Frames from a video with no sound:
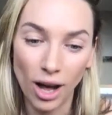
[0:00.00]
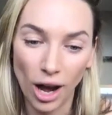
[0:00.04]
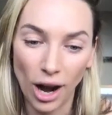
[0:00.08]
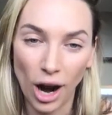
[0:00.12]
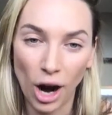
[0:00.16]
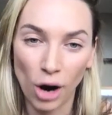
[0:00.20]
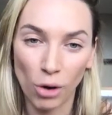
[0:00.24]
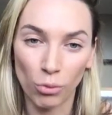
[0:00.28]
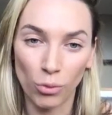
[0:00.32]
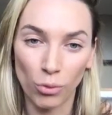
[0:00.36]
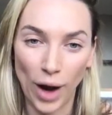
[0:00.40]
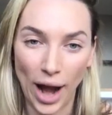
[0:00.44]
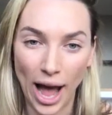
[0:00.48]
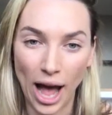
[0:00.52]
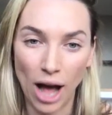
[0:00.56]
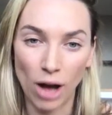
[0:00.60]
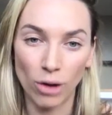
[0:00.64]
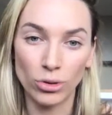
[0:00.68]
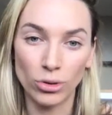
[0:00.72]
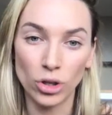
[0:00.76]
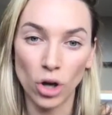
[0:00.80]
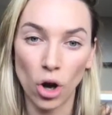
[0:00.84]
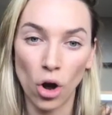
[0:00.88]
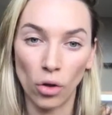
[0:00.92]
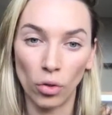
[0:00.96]

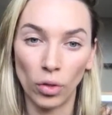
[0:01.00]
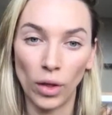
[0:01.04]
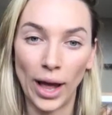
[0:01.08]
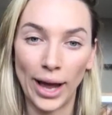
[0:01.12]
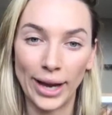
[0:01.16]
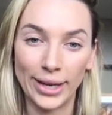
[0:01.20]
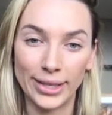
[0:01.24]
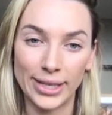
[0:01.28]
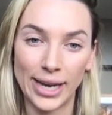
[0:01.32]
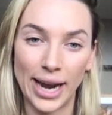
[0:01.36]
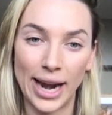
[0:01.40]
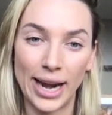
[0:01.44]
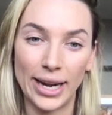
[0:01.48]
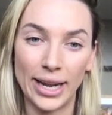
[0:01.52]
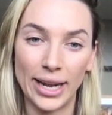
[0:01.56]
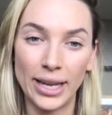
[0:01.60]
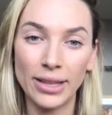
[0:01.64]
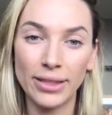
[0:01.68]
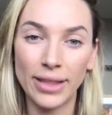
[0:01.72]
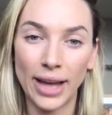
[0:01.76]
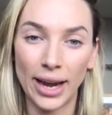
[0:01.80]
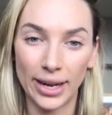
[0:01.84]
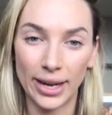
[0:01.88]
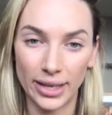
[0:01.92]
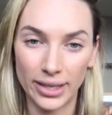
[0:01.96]
around online dating
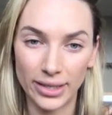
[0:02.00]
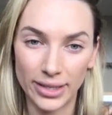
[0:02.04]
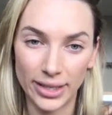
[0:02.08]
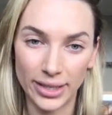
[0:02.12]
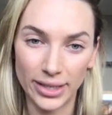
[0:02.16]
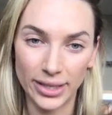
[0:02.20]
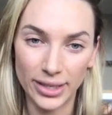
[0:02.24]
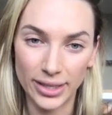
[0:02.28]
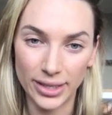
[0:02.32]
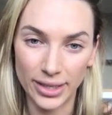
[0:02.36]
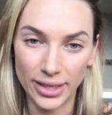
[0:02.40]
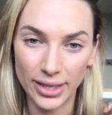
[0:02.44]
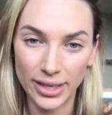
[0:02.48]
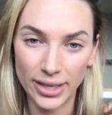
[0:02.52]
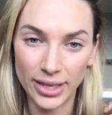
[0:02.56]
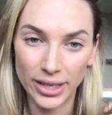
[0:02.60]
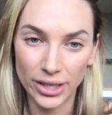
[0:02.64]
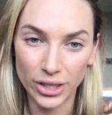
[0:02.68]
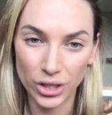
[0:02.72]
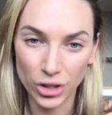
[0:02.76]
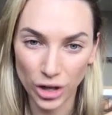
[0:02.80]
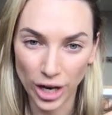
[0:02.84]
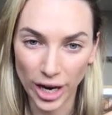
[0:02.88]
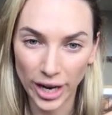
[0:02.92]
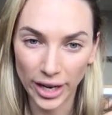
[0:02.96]
that existed in
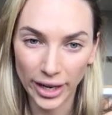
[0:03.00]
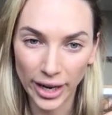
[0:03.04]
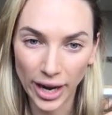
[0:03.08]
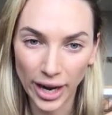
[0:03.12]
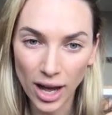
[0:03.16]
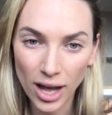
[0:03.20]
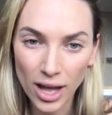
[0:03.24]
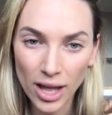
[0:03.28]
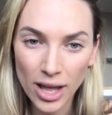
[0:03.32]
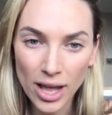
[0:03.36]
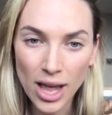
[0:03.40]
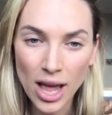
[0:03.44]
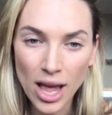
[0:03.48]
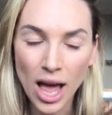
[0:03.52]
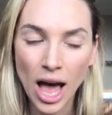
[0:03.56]
Australia.